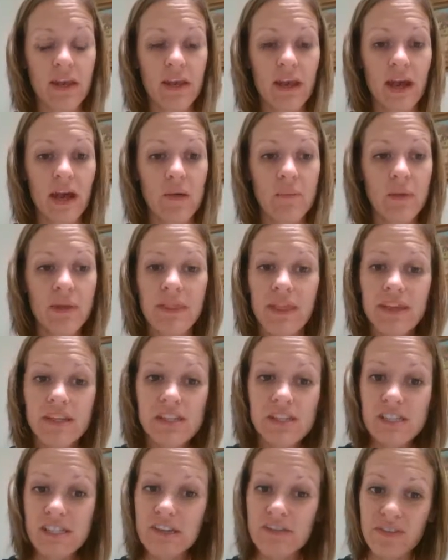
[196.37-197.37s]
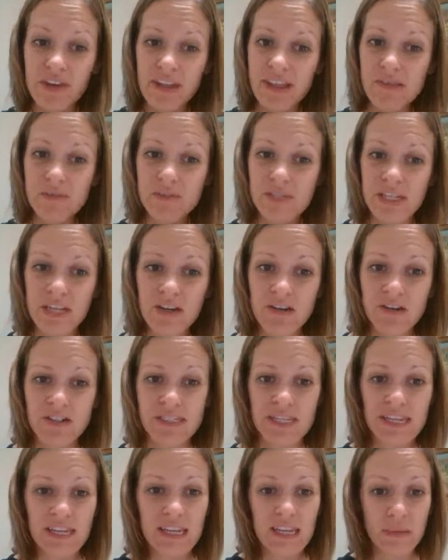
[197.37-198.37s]
Um, and then just invite them to your
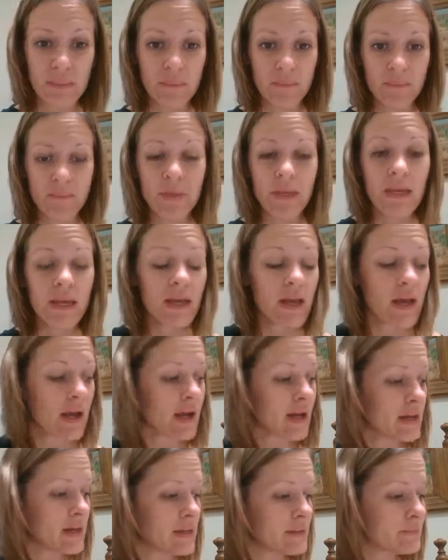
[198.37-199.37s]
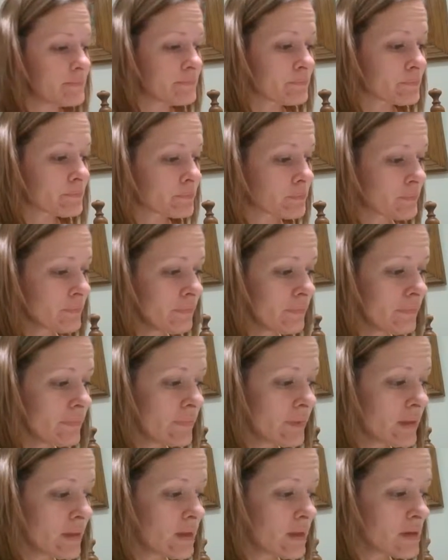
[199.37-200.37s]
team. Um,
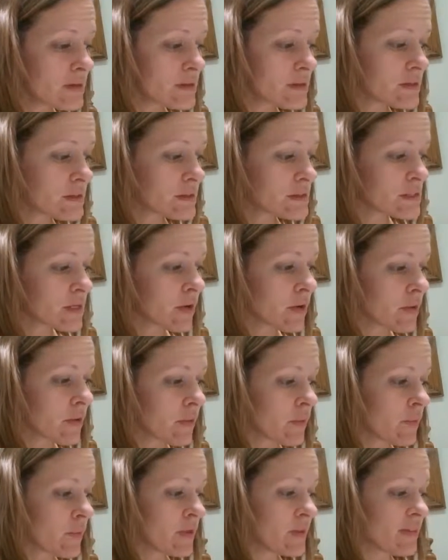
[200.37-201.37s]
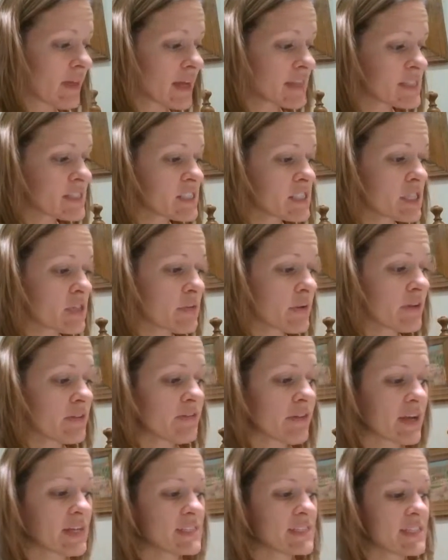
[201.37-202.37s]
so that's two
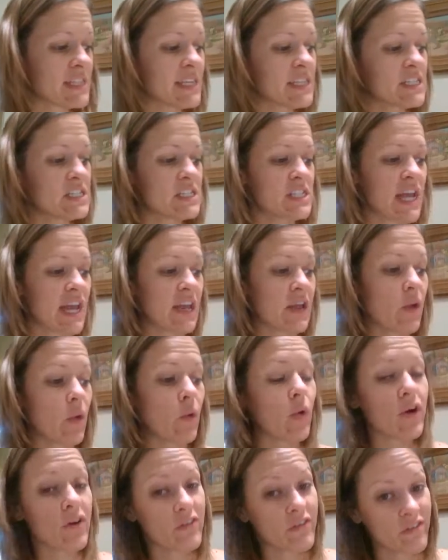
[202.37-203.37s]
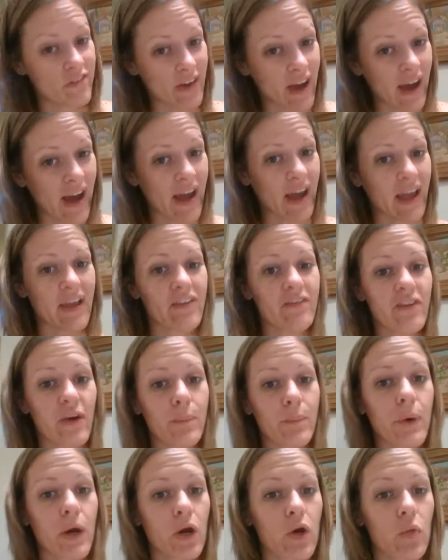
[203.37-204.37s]
invites each day or five
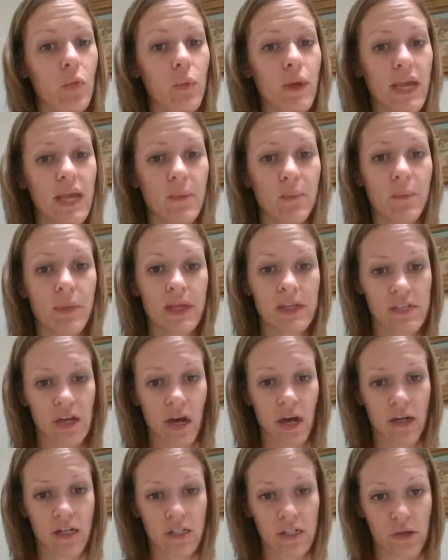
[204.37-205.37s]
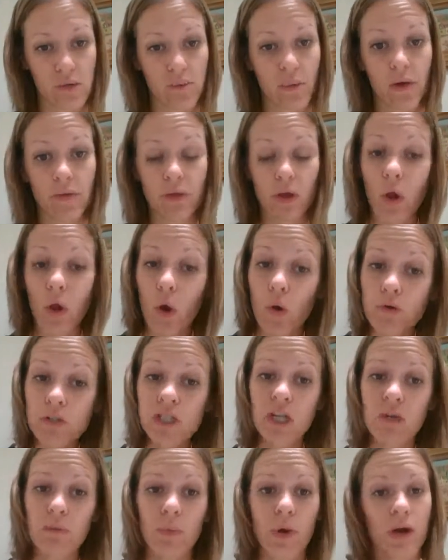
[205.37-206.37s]
per week being talked to about the
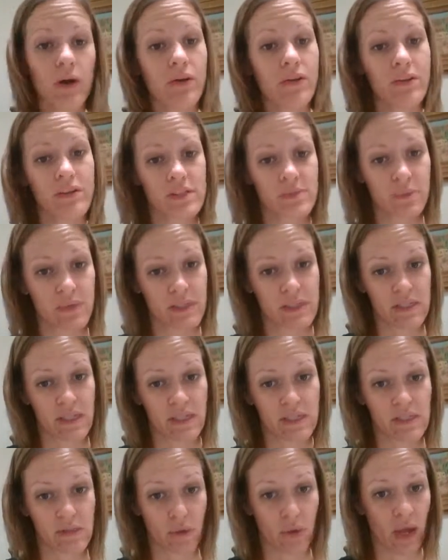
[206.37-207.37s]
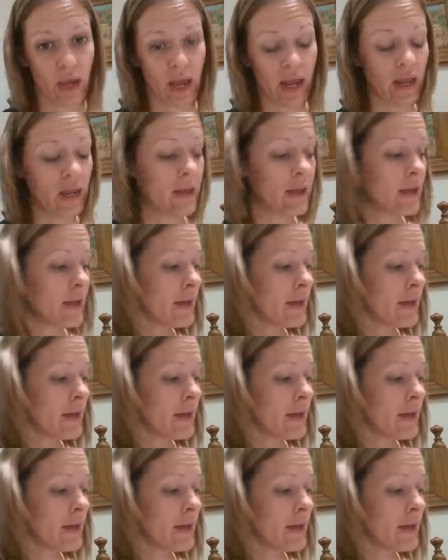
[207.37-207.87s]
coaching part of this business, okay?